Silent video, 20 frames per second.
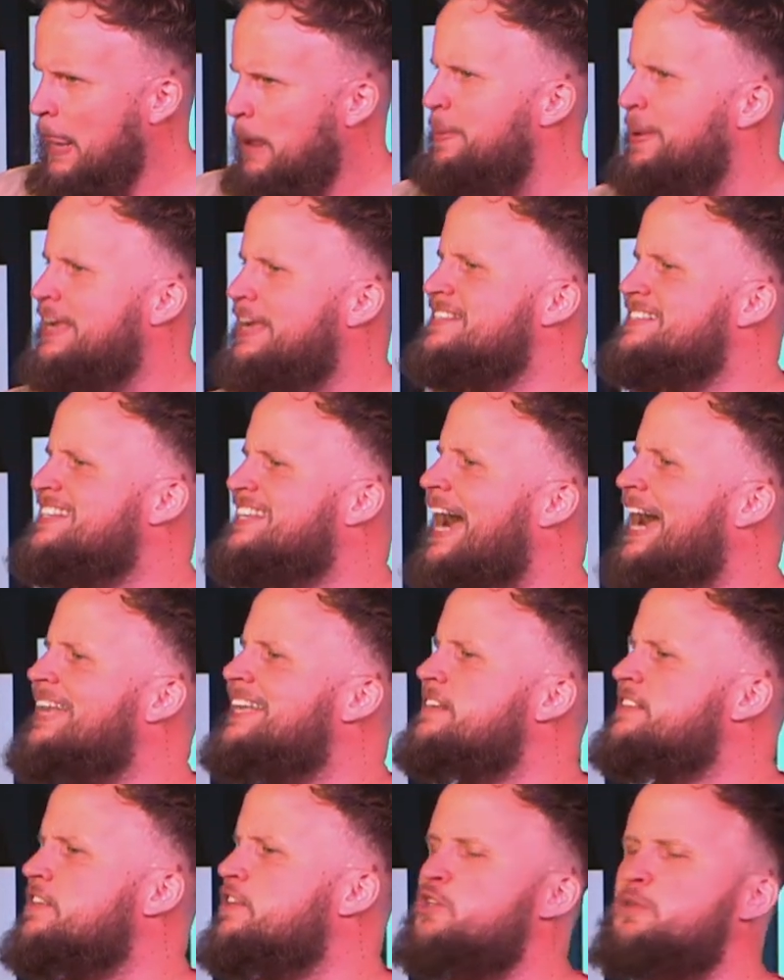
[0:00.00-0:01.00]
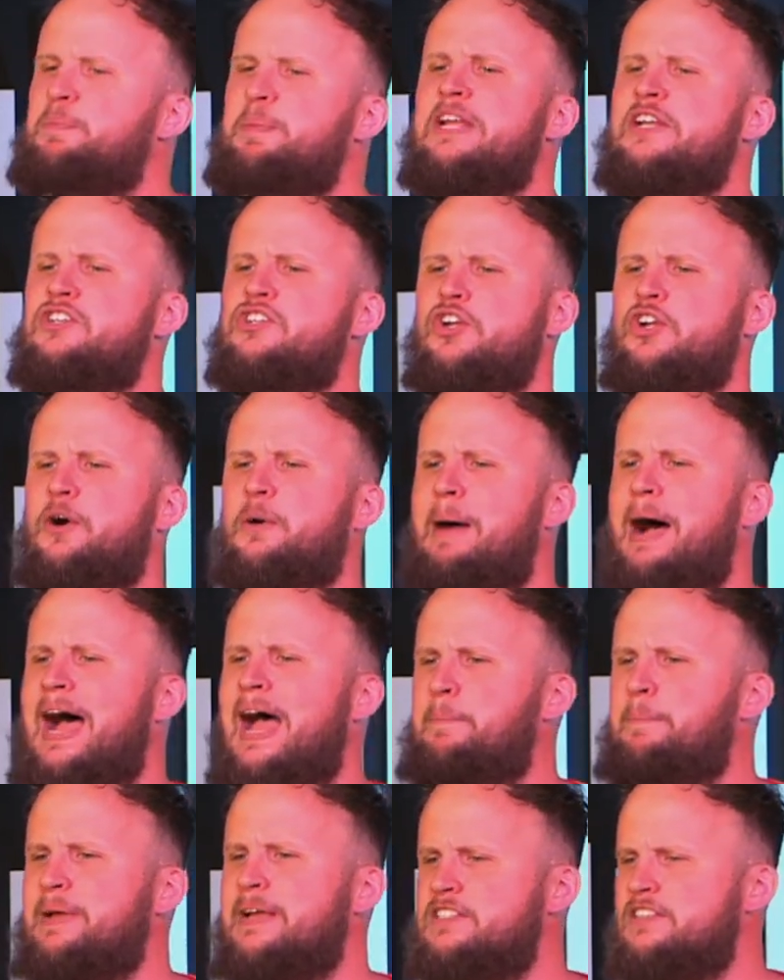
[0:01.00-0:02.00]
Because God doesn't speak to your
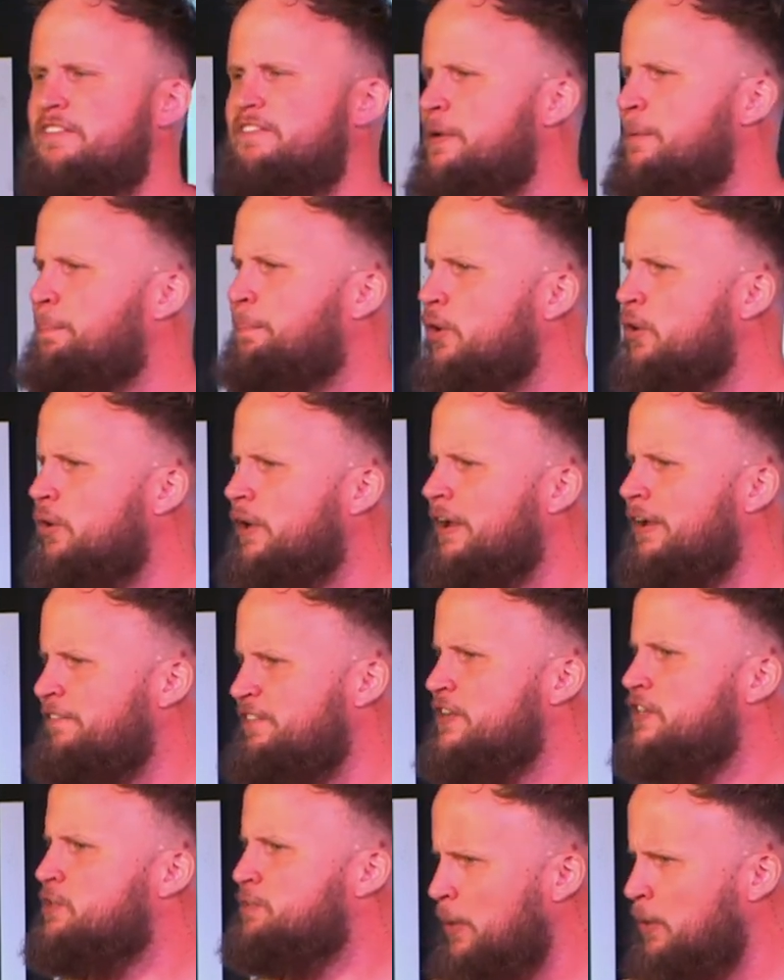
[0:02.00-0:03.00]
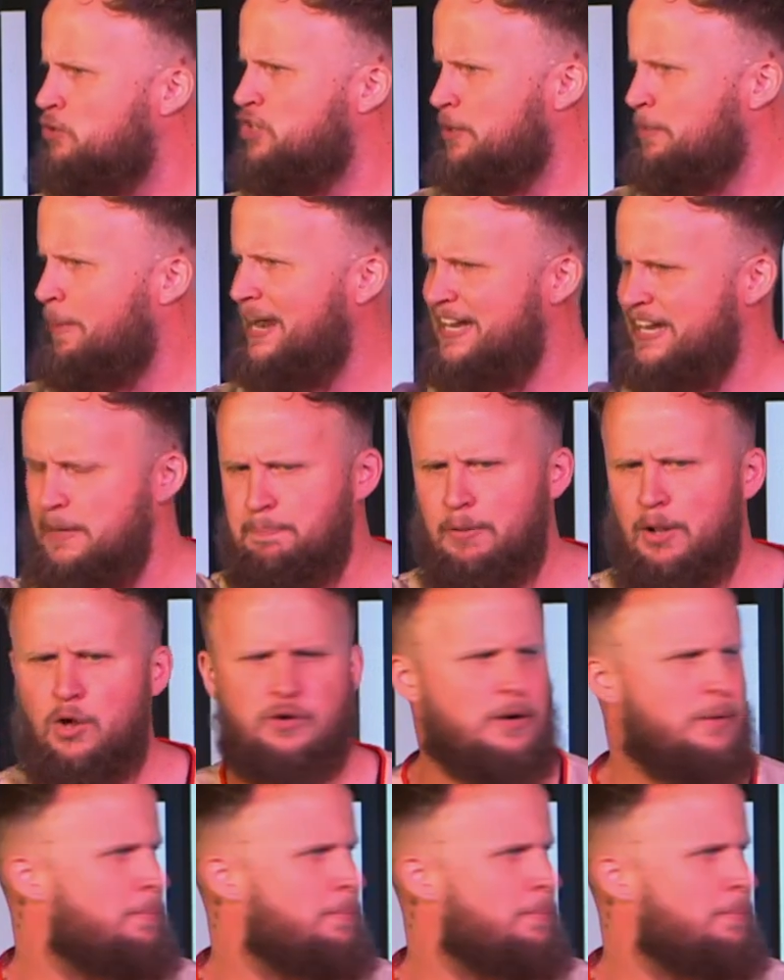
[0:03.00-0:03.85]
mind, because if he spoke to your mind, he'd blow